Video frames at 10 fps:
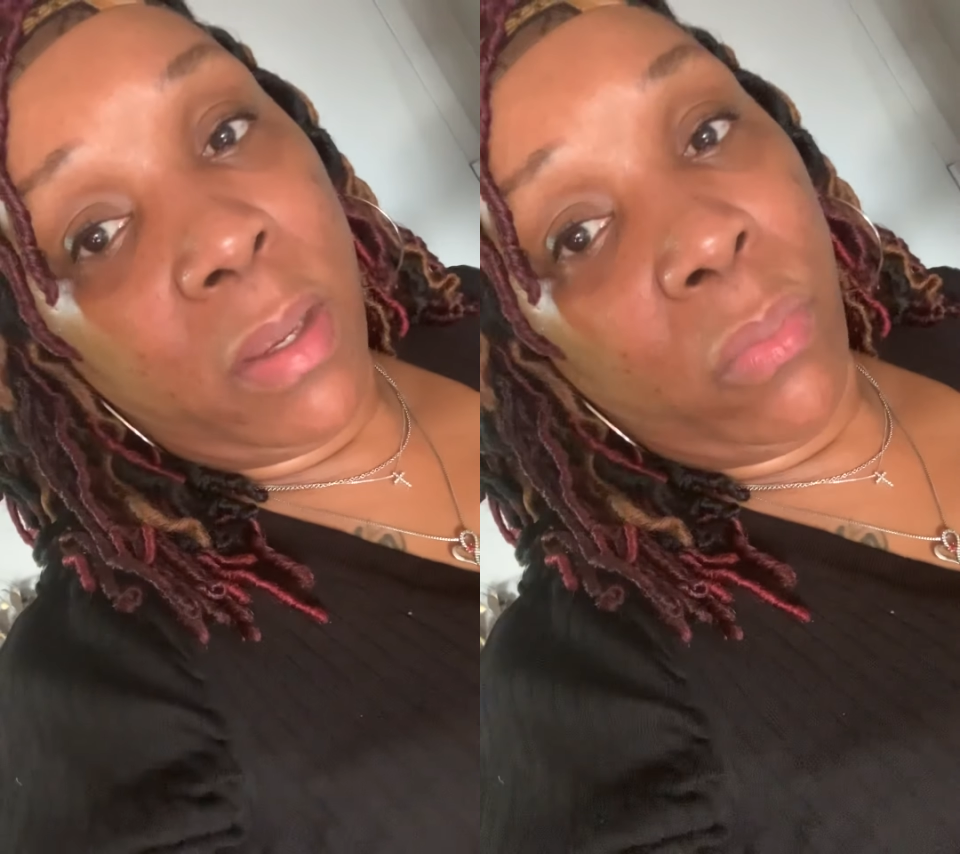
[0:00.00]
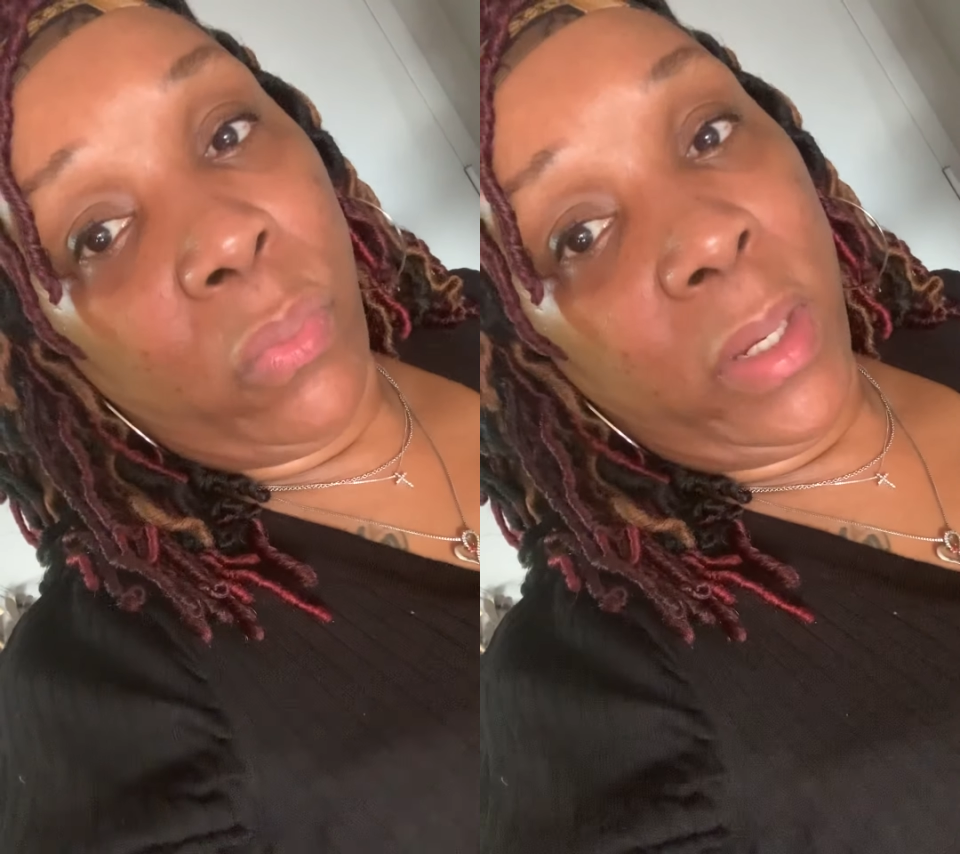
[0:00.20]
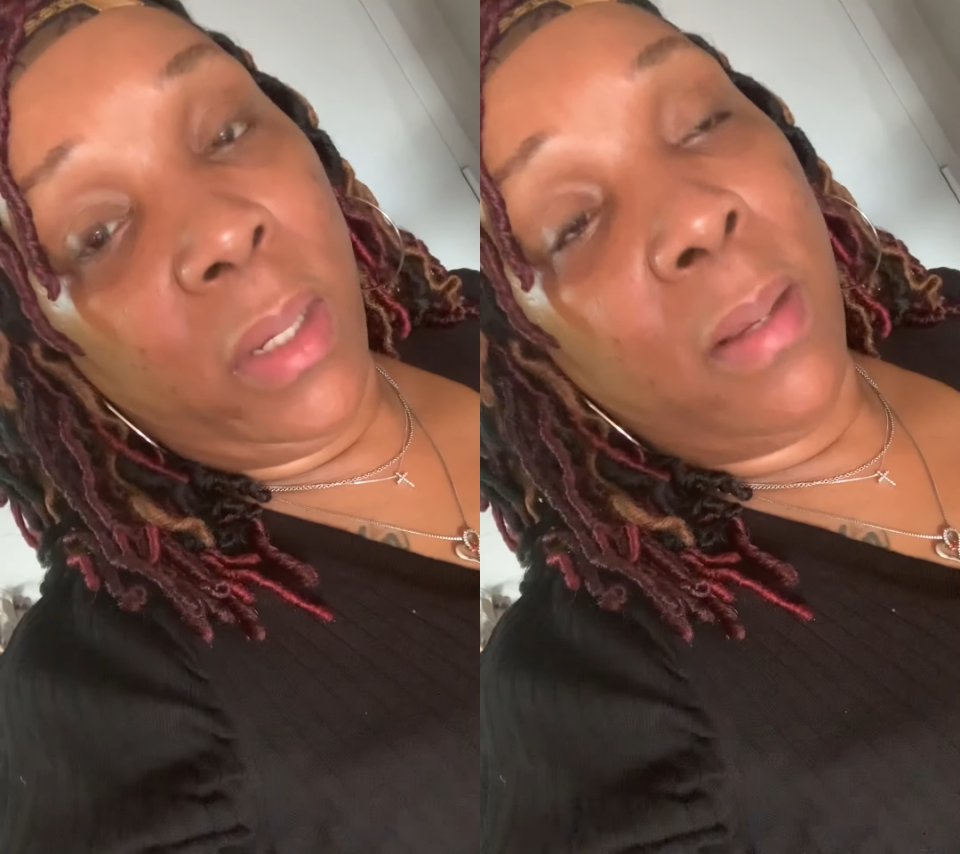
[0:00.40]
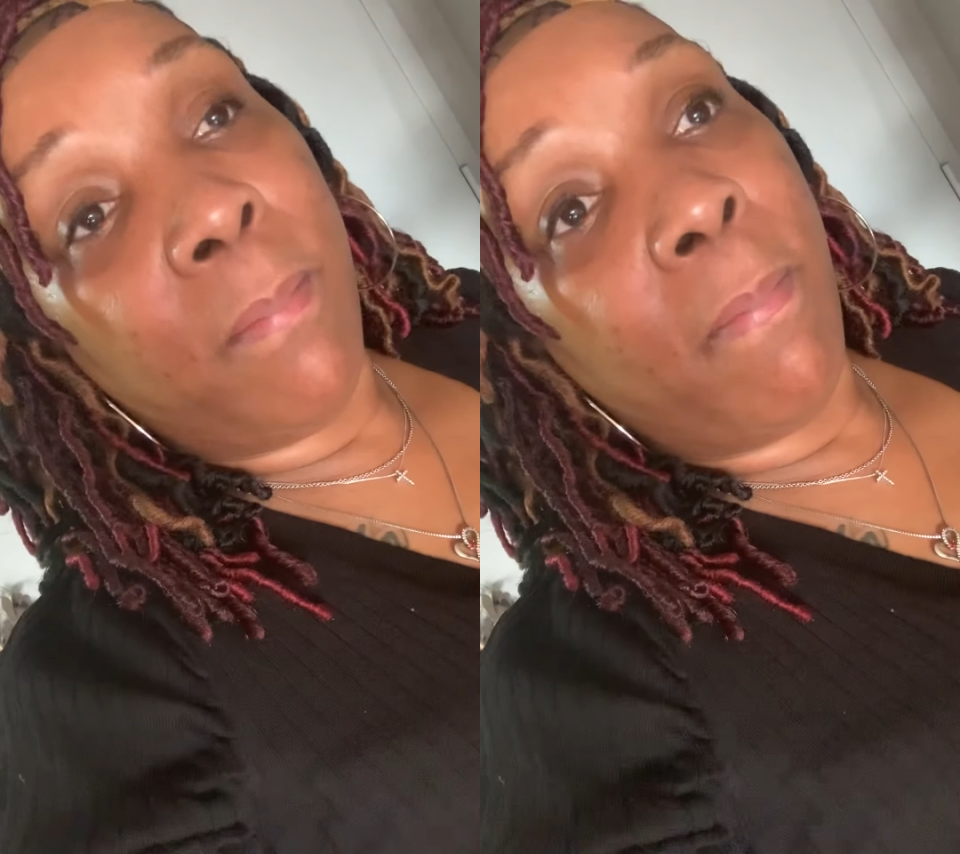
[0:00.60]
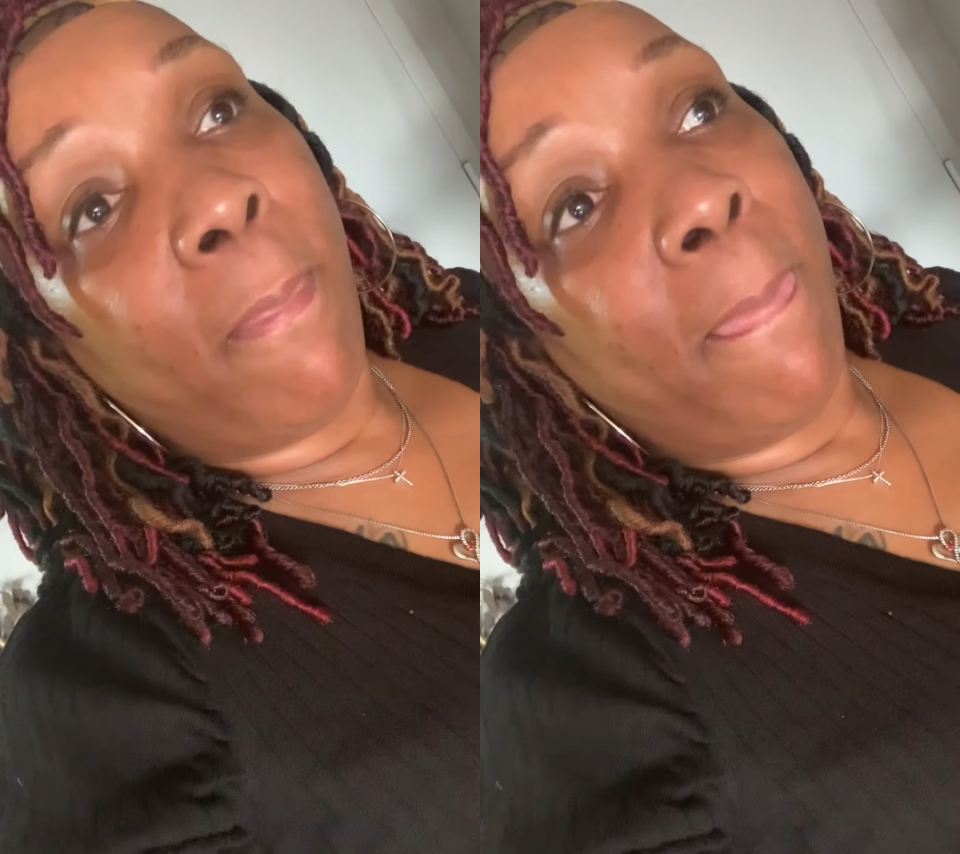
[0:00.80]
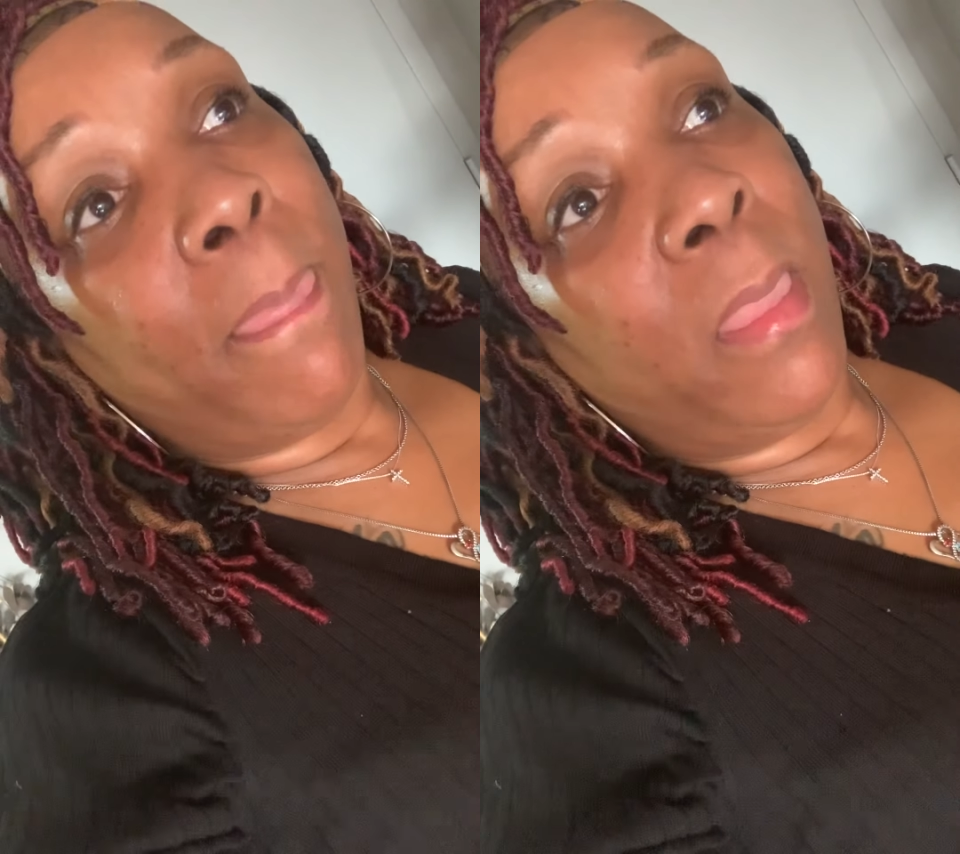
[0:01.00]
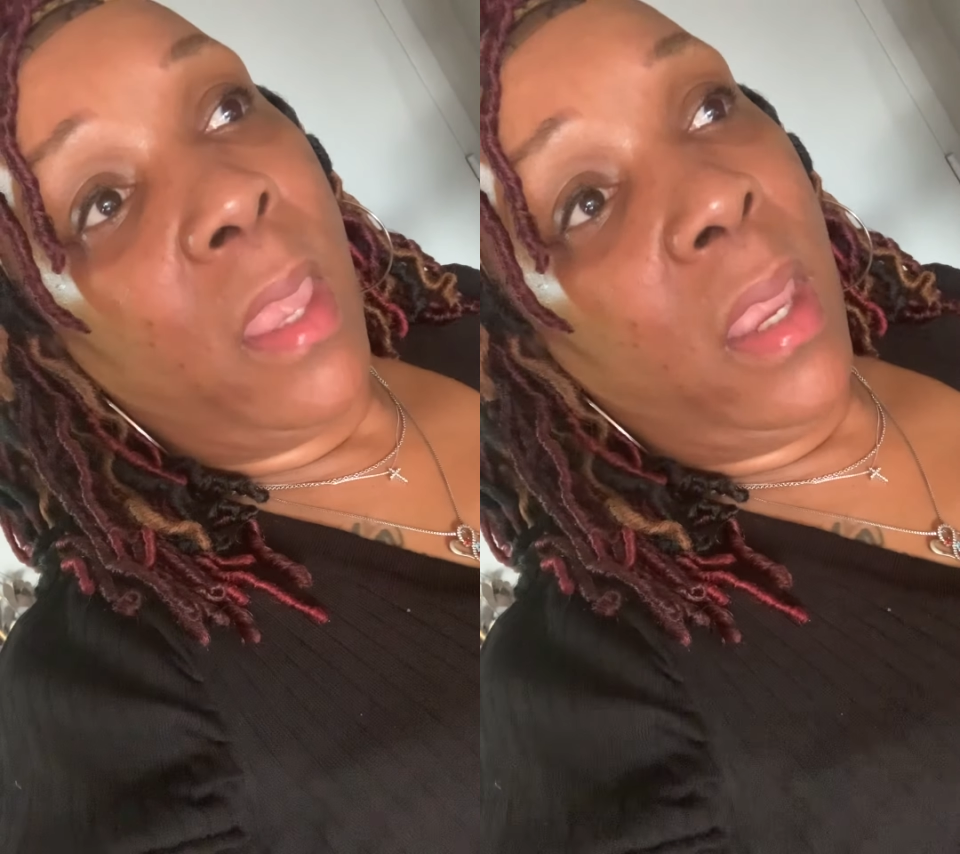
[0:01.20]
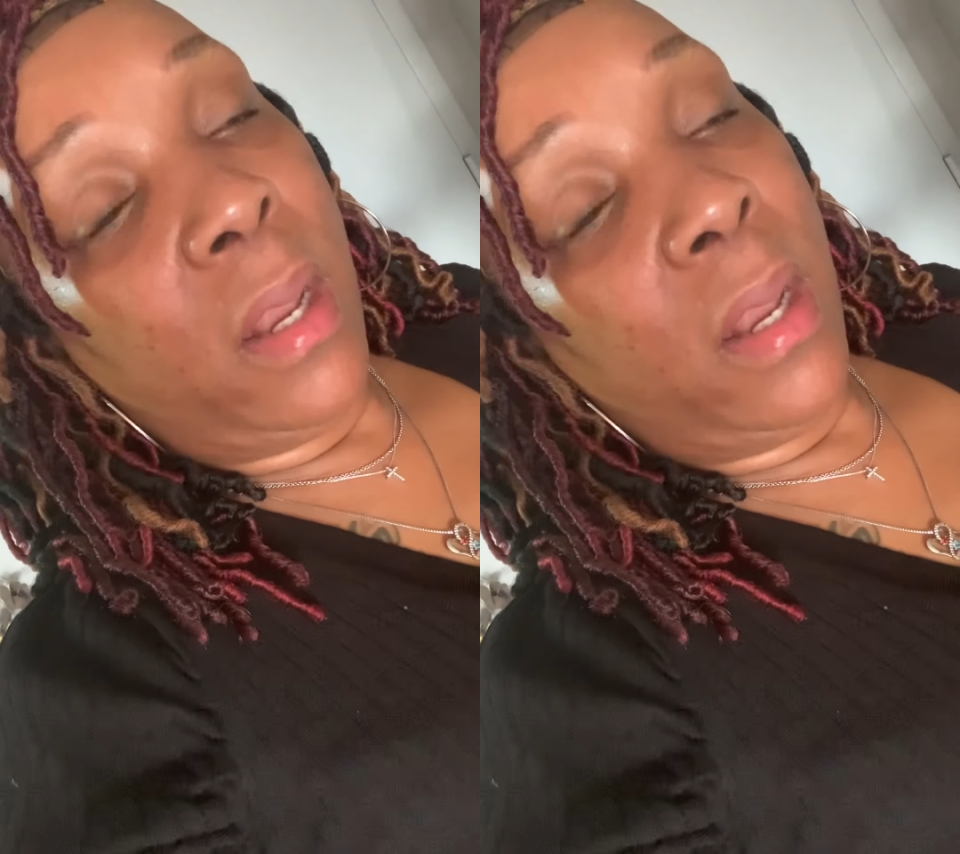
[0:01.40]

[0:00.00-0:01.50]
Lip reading: of weight and